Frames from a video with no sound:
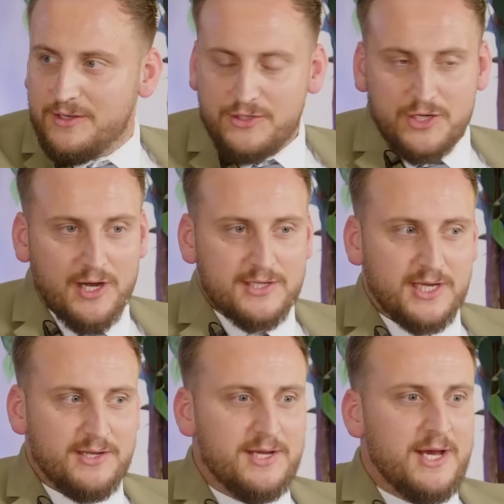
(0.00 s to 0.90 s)
the charts.
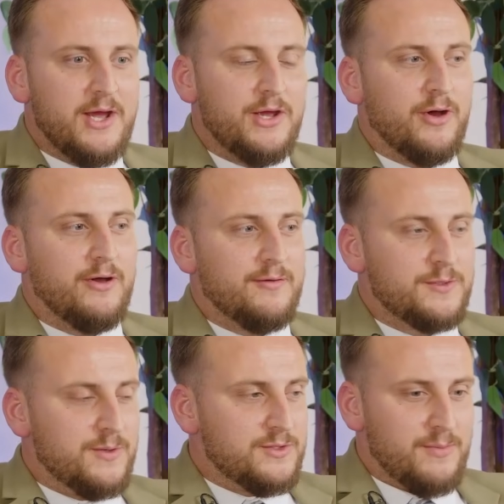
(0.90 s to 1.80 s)
And you know, I've
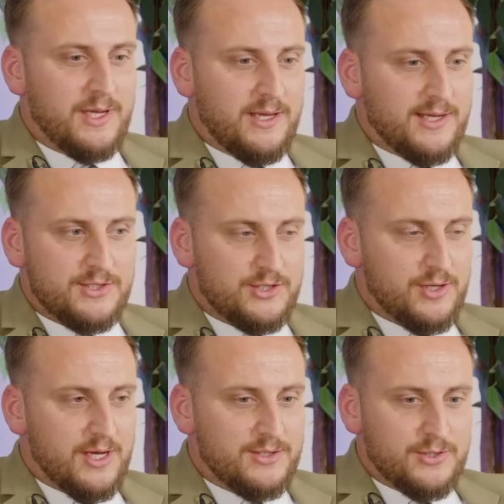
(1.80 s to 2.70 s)
spoke to many guests
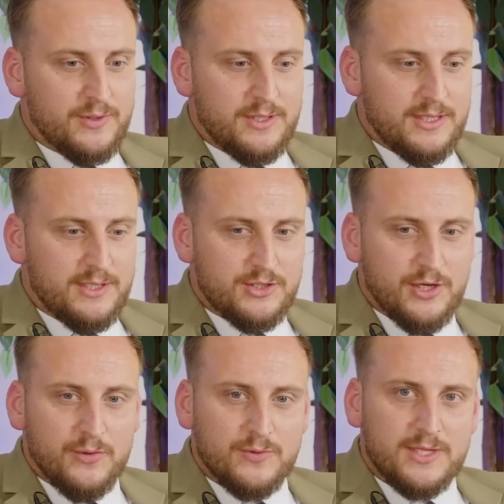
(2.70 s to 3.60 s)
uh, doing these
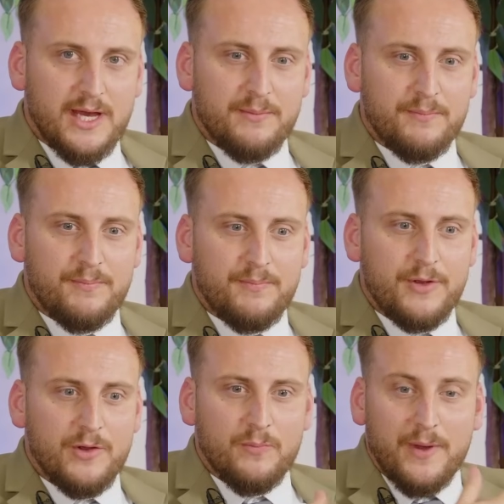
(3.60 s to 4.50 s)
shows, and
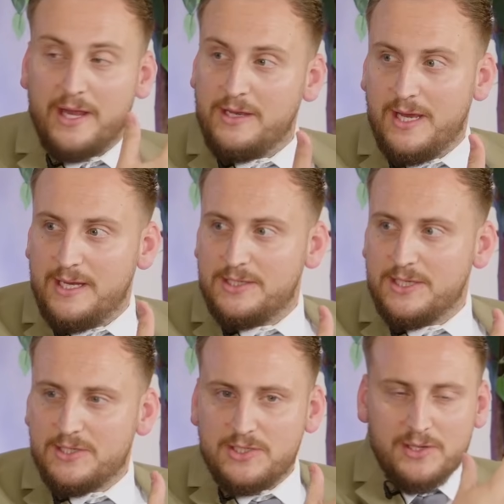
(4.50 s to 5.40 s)
you know, back in the
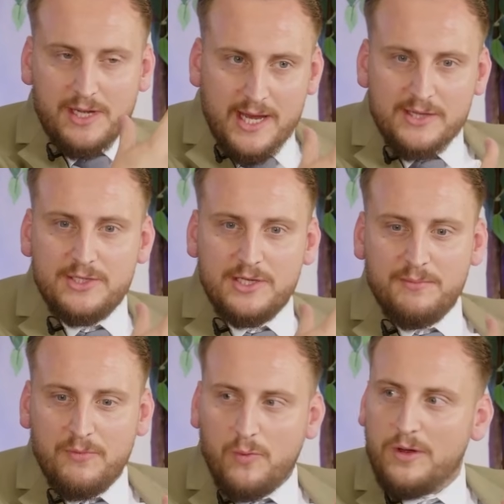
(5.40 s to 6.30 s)
'80s, to get to
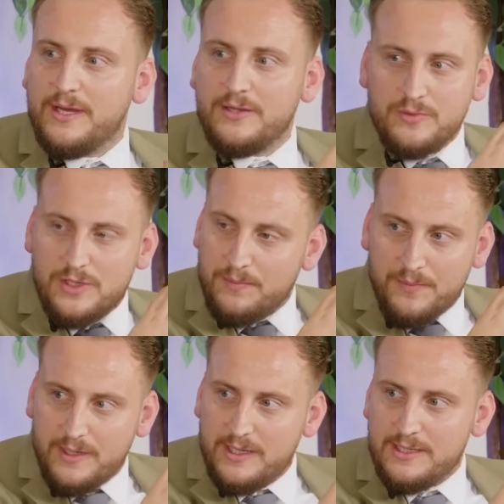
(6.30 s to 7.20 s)
number one is
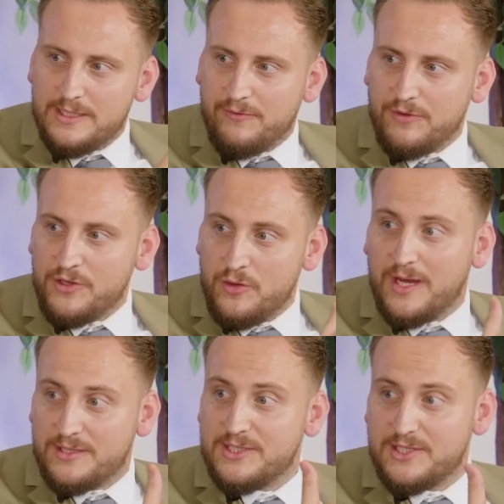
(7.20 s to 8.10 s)
completely different. You
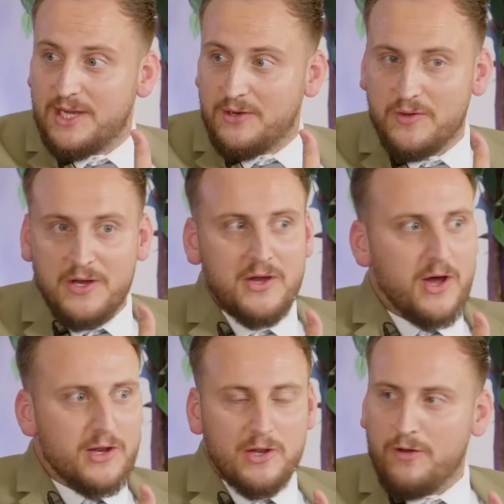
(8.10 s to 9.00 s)
had to sell
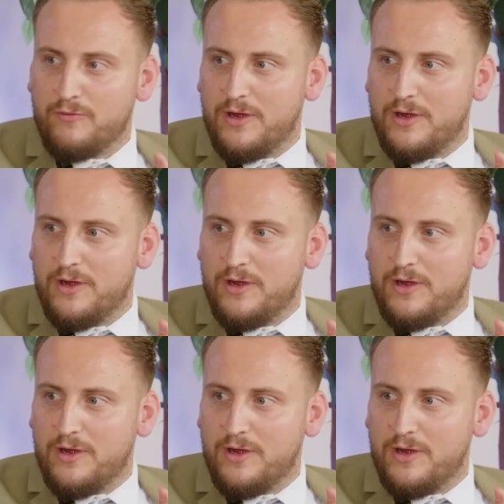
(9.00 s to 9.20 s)
a lot of